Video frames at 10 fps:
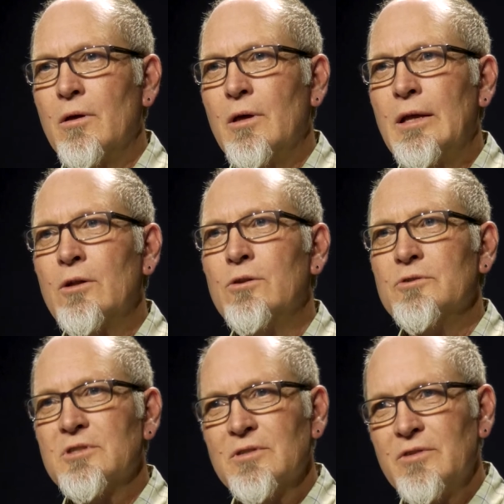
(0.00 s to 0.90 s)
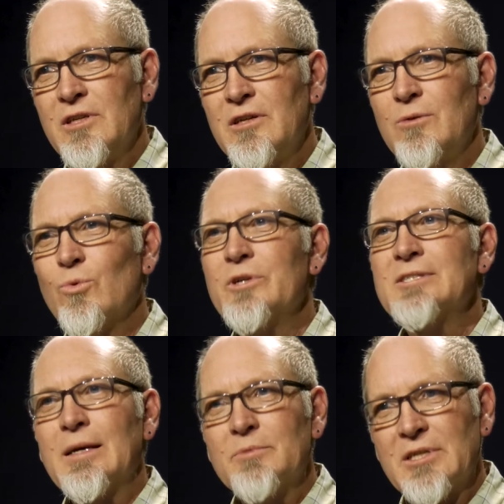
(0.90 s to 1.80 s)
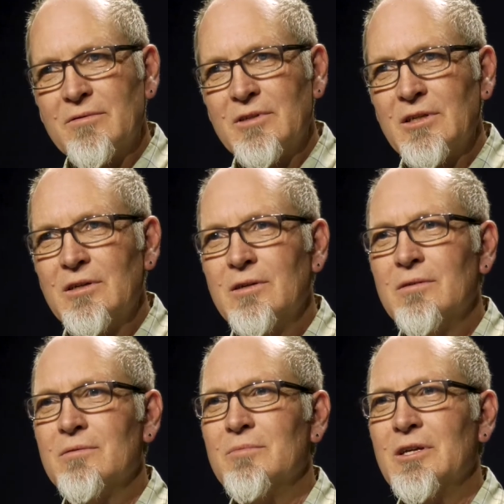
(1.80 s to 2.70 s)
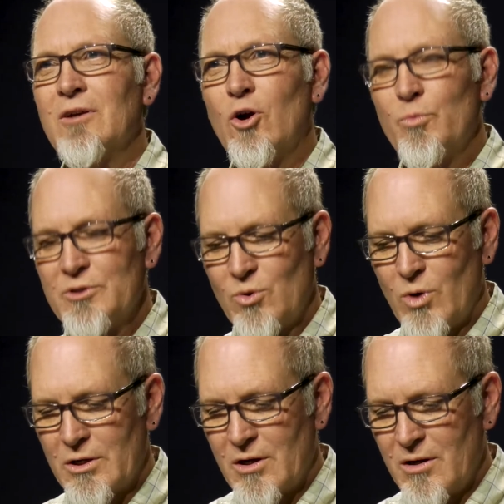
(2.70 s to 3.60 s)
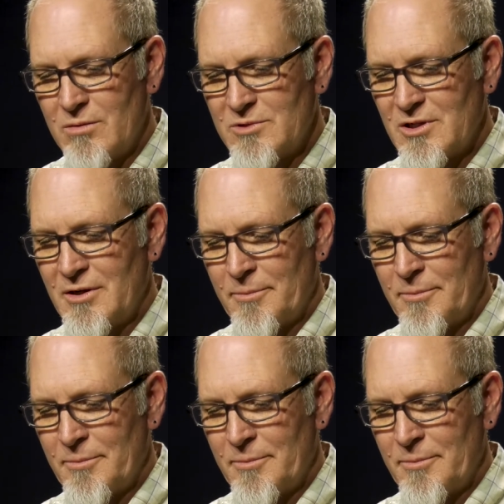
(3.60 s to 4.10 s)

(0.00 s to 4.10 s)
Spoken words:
Inclusivity, receptivity, being open to what comes.